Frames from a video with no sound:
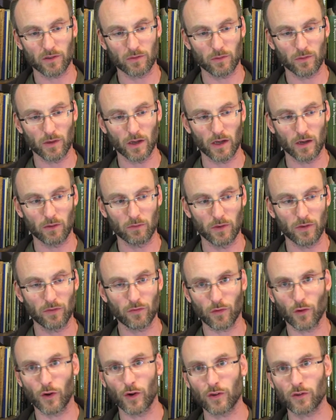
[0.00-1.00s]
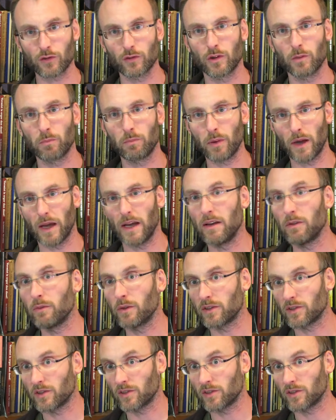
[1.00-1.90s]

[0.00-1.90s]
refers to the pain which